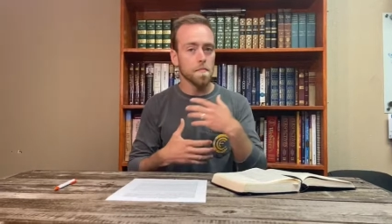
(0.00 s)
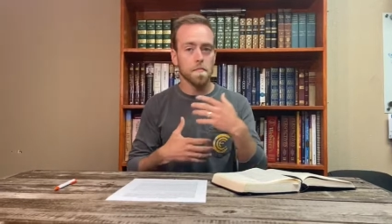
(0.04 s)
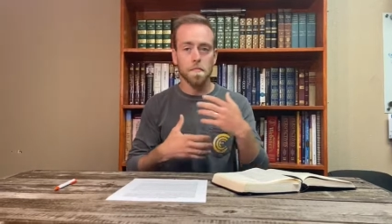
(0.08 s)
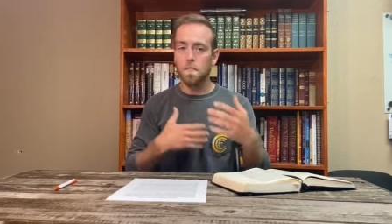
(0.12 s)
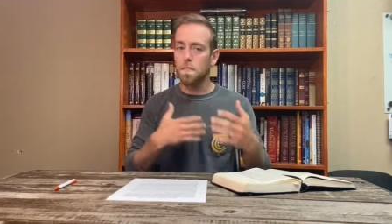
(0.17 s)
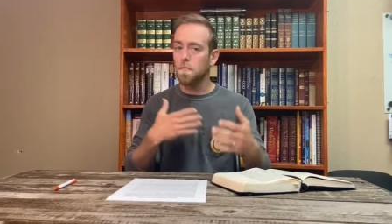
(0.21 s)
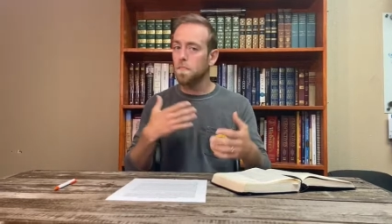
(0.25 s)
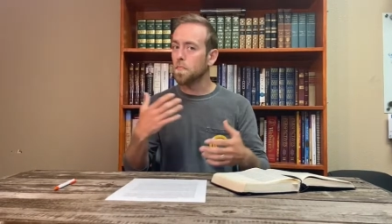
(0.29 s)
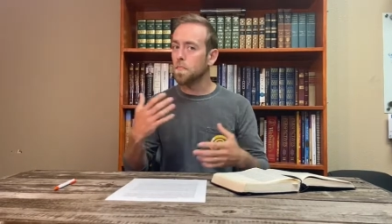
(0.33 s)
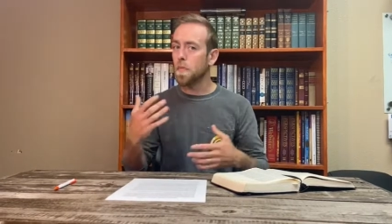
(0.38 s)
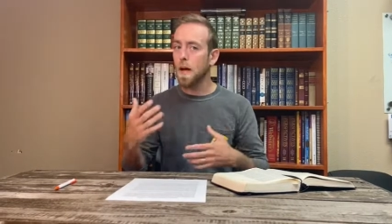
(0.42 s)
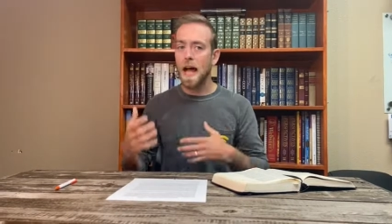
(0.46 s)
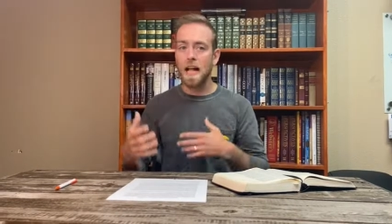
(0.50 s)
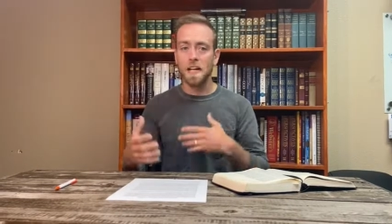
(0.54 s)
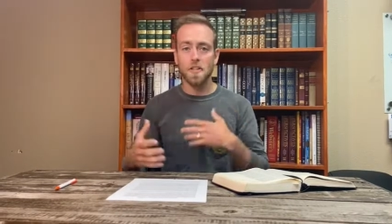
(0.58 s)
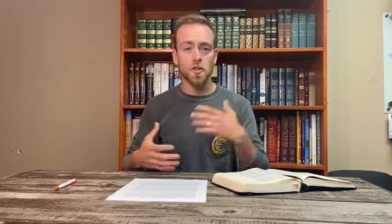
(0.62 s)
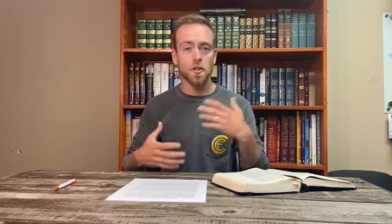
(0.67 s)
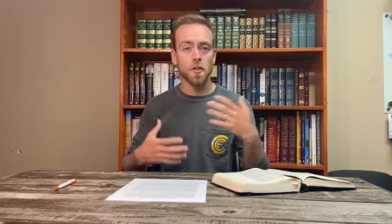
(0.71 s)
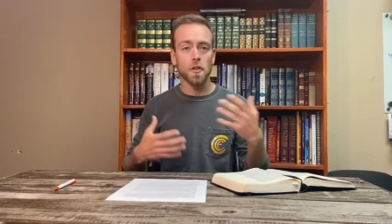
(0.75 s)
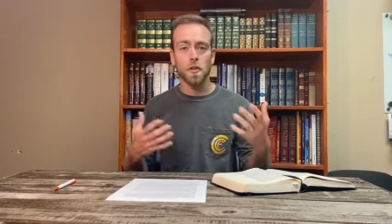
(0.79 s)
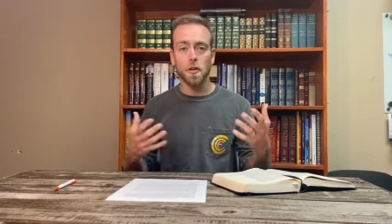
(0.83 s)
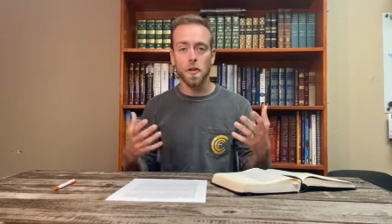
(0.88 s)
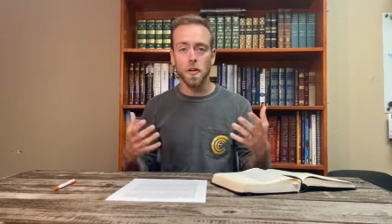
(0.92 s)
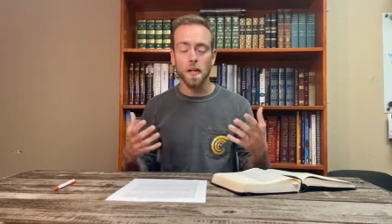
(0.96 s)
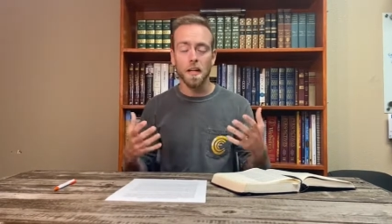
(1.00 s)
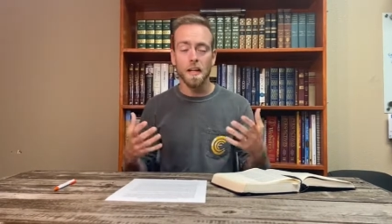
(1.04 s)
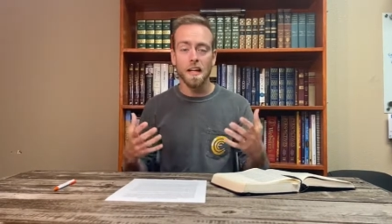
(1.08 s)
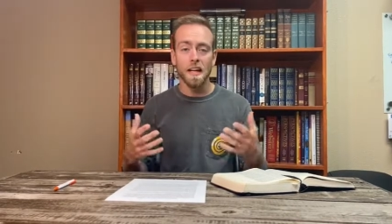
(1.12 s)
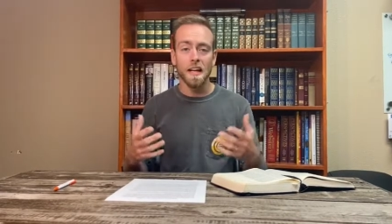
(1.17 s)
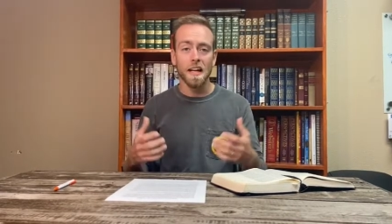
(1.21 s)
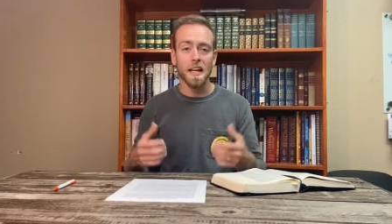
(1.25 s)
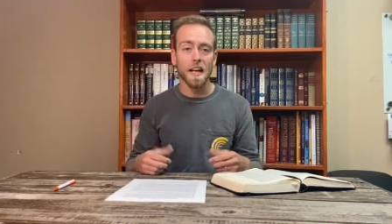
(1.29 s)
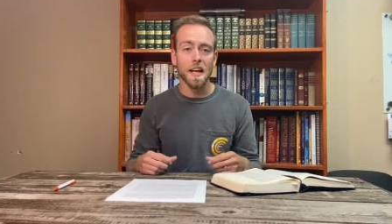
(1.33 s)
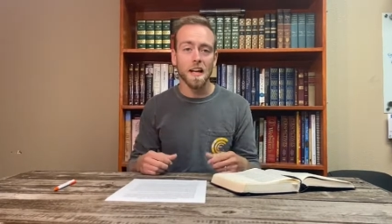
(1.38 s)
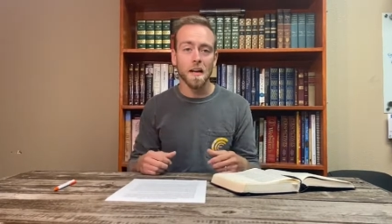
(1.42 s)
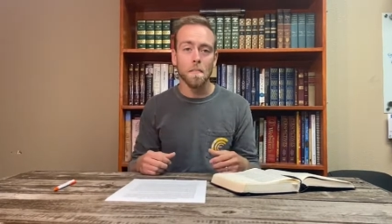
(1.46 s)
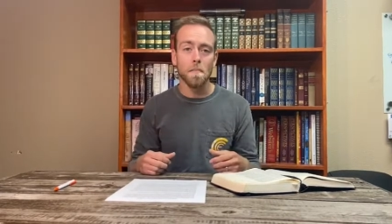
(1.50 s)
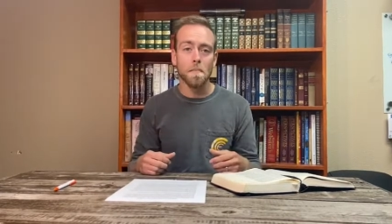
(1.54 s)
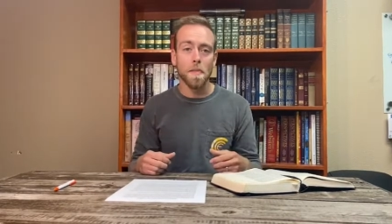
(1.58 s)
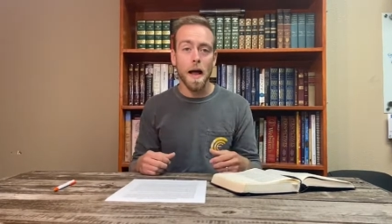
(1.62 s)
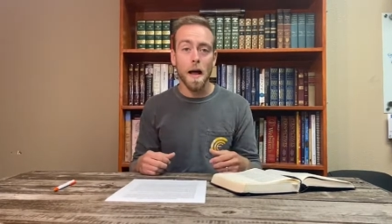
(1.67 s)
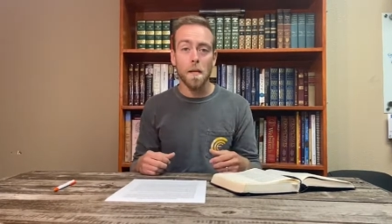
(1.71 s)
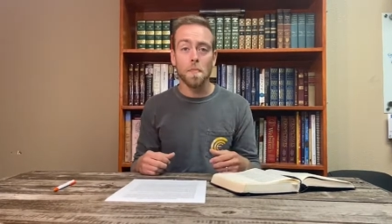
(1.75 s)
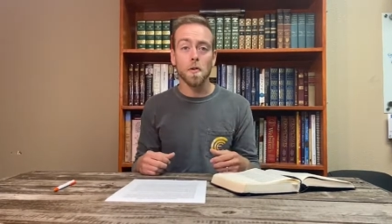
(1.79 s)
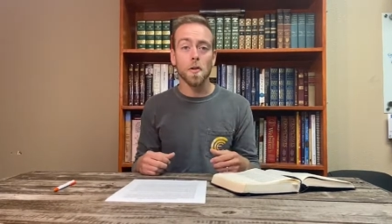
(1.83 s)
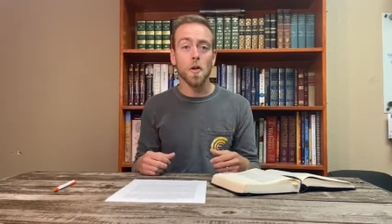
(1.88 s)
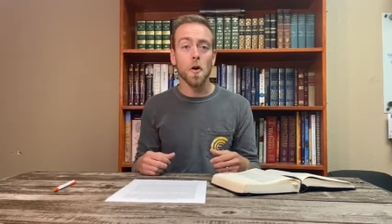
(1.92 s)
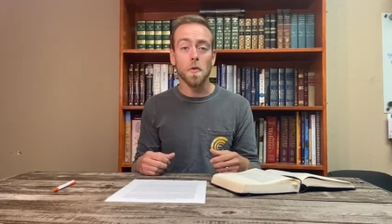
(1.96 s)
Bachelor uh,
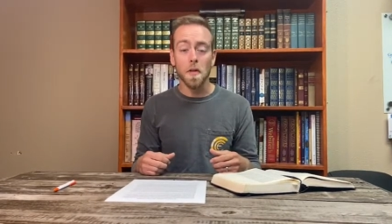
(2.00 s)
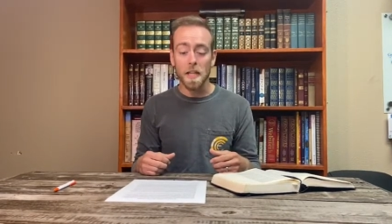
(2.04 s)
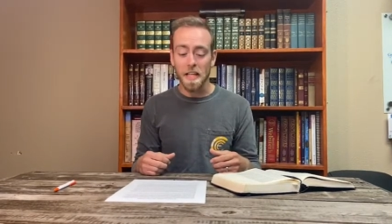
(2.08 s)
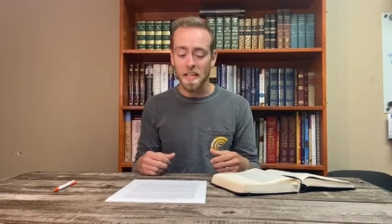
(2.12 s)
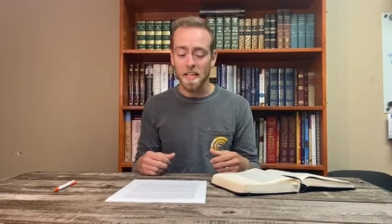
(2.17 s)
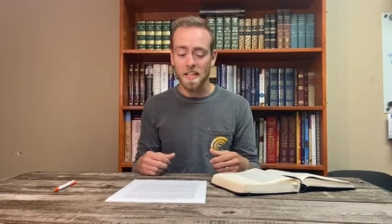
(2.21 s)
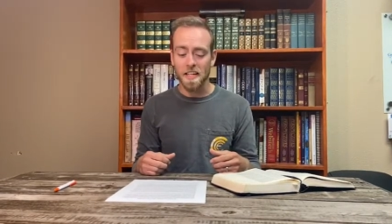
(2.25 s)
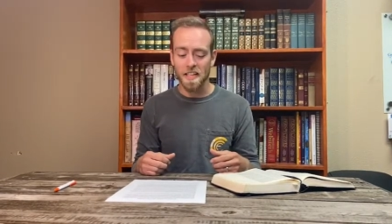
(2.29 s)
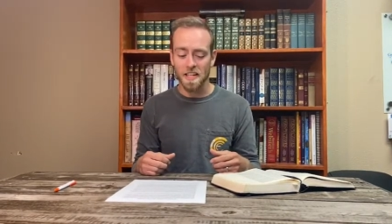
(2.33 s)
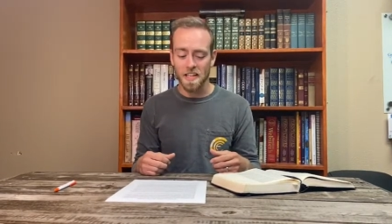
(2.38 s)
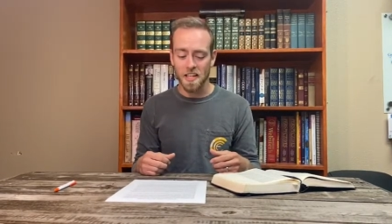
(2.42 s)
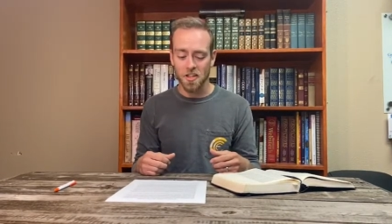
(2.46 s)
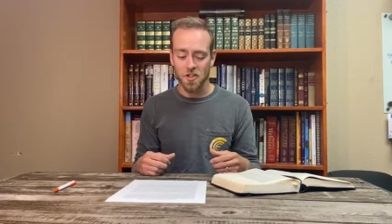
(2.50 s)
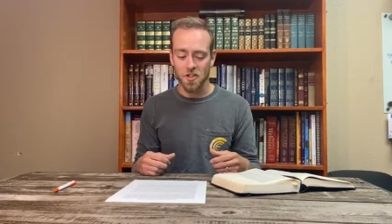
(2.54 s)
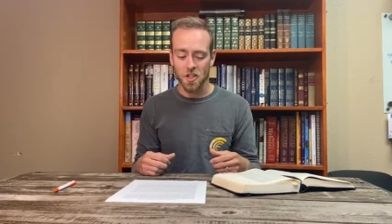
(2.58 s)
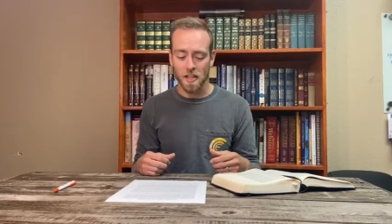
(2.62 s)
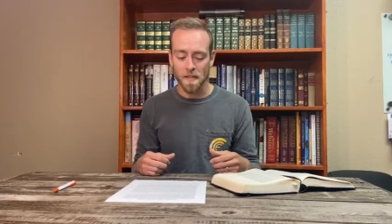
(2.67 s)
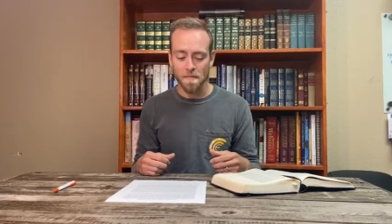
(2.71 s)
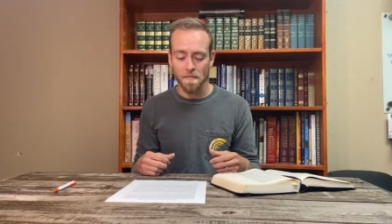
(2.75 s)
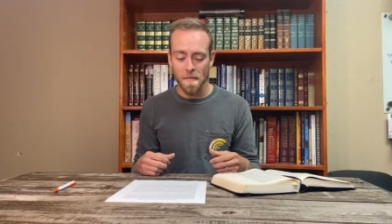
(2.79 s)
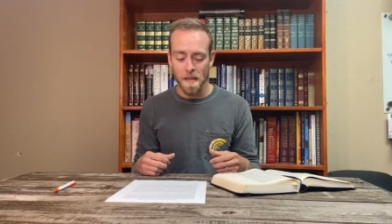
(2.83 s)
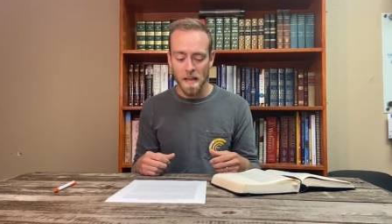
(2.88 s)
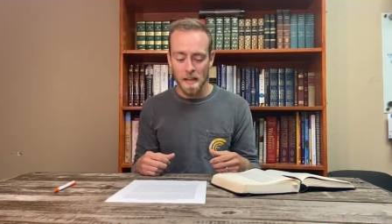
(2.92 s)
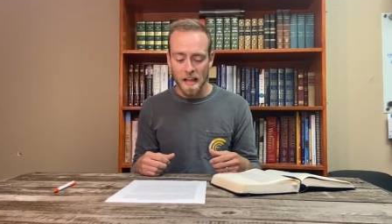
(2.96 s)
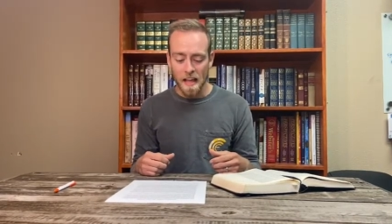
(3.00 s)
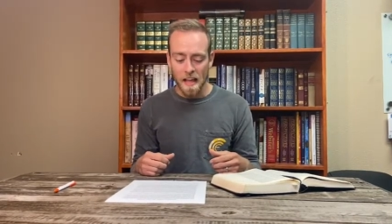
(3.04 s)
Babylonian edition.